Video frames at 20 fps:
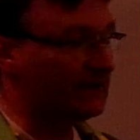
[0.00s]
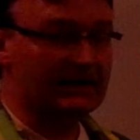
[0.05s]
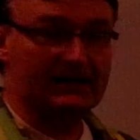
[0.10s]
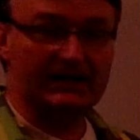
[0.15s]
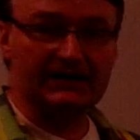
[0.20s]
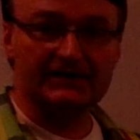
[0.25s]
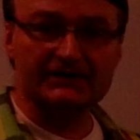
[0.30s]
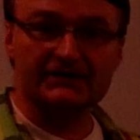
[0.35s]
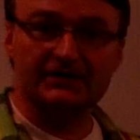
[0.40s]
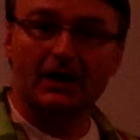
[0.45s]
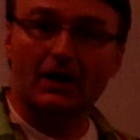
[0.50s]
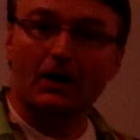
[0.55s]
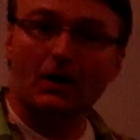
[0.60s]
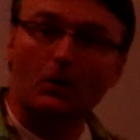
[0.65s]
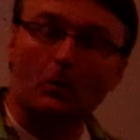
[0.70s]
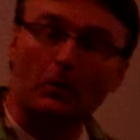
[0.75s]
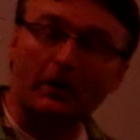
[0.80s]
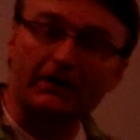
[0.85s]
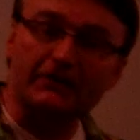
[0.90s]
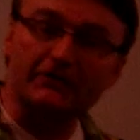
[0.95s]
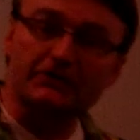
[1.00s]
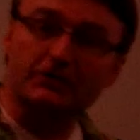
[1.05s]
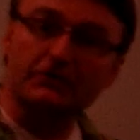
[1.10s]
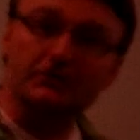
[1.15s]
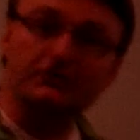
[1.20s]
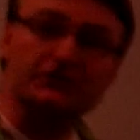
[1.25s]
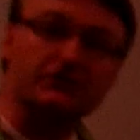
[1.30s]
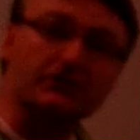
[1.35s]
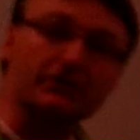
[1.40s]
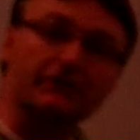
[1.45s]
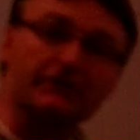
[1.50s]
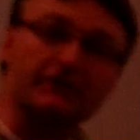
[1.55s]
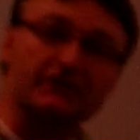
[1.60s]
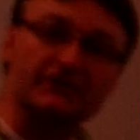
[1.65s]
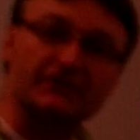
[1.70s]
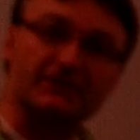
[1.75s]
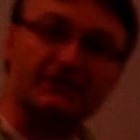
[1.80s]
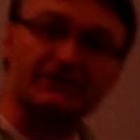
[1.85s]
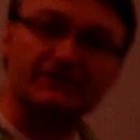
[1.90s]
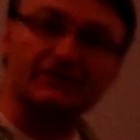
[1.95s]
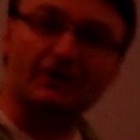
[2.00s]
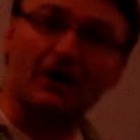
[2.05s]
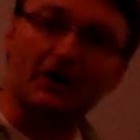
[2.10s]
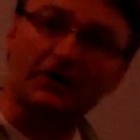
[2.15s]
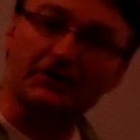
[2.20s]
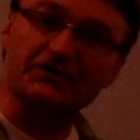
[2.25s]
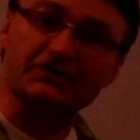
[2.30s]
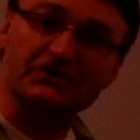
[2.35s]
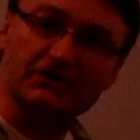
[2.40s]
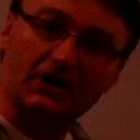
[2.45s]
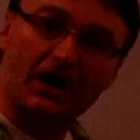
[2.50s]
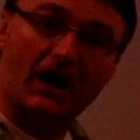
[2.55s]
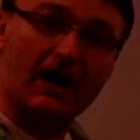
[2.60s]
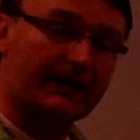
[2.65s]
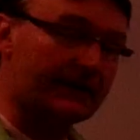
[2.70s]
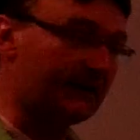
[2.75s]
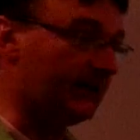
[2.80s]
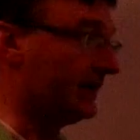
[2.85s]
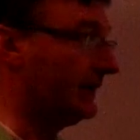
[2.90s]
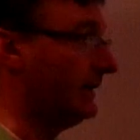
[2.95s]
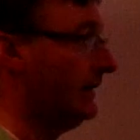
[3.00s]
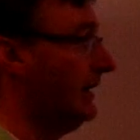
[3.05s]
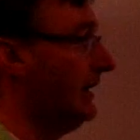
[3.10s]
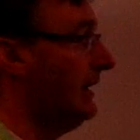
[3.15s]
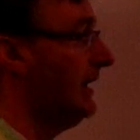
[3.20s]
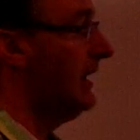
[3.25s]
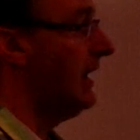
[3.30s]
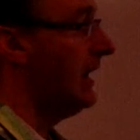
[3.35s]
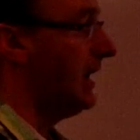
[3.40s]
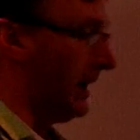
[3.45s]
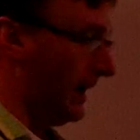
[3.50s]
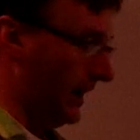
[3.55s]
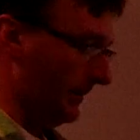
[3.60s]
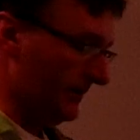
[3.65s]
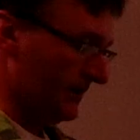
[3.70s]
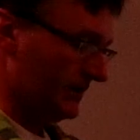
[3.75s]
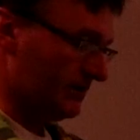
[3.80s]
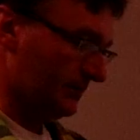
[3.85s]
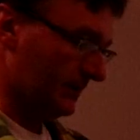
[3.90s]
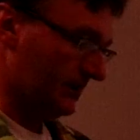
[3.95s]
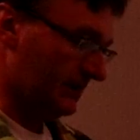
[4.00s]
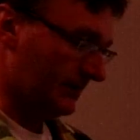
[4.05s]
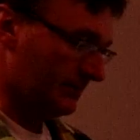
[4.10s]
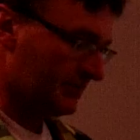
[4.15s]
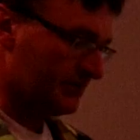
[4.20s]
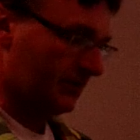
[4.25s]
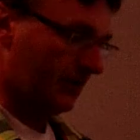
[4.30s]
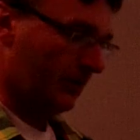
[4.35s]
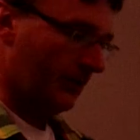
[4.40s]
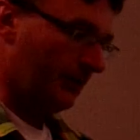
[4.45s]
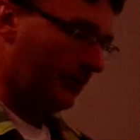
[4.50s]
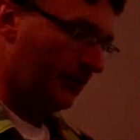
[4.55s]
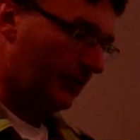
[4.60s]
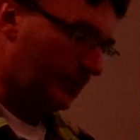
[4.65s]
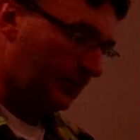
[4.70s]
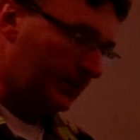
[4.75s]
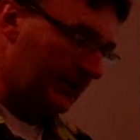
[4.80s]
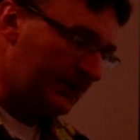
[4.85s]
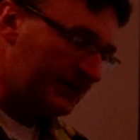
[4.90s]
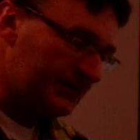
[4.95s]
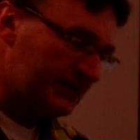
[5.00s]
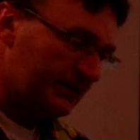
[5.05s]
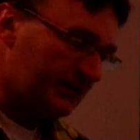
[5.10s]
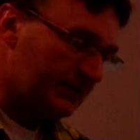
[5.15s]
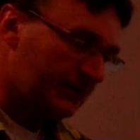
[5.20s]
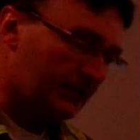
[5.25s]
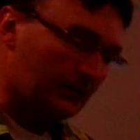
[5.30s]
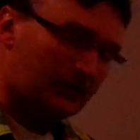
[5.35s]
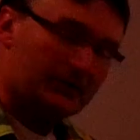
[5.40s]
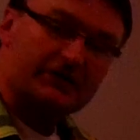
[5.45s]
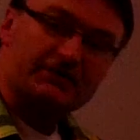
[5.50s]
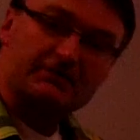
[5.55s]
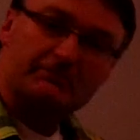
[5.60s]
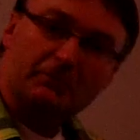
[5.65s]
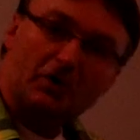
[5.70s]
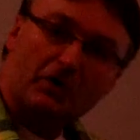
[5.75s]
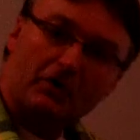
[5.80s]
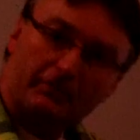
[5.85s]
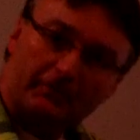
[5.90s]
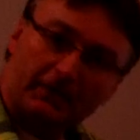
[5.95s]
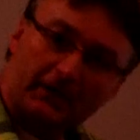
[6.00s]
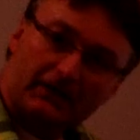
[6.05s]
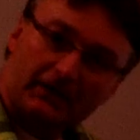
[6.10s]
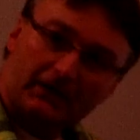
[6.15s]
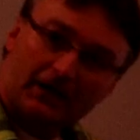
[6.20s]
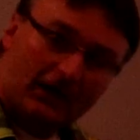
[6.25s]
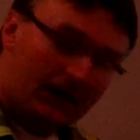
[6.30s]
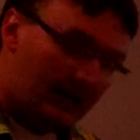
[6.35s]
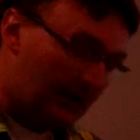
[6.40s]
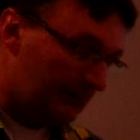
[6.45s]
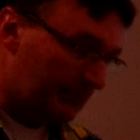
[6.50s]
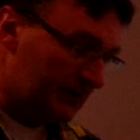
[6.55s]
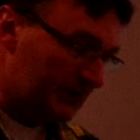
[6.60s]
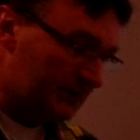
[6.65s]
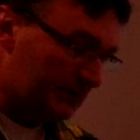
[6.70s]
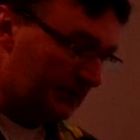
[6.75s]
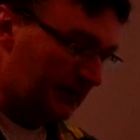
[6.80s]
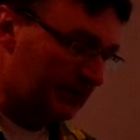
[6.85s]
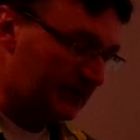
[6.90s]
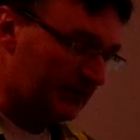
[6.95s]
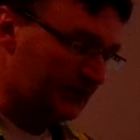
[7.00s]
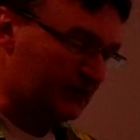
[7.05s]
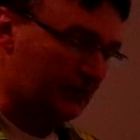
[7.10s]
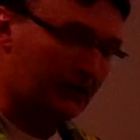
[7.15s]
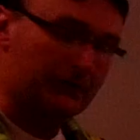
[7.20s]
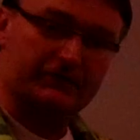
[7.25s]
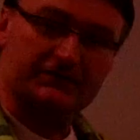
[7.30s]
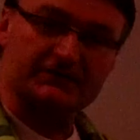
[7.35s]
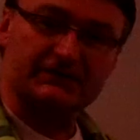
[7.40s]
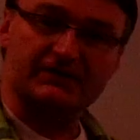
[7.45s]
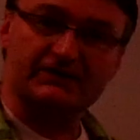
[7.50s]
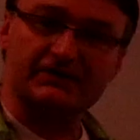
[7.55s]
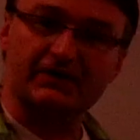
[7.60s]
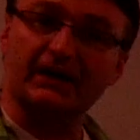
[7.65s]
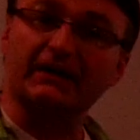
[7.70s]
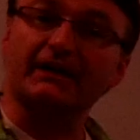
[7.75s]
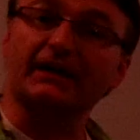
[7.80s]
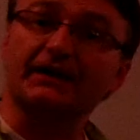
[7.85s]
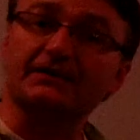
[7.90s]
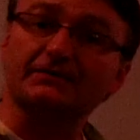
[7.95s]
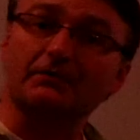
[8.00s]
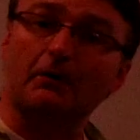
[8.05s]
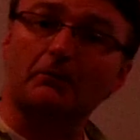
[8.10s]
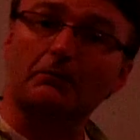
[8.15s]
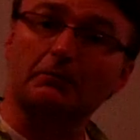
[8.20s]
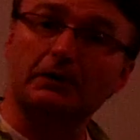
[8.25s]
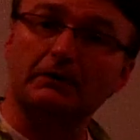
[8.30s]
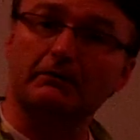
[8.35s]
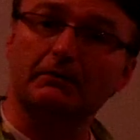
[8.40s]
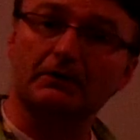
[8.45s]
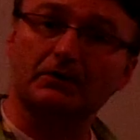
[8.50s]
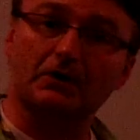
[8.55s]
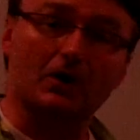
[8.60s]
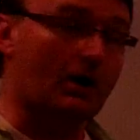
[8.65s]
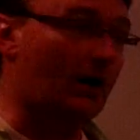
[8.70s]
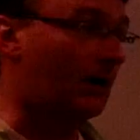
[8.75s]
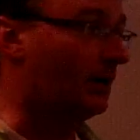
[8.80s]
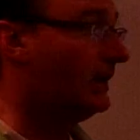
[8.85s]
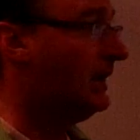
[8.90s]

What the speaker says: is when two surfaces are sliding between them. So there is movement between the surfaces, and that's what we would call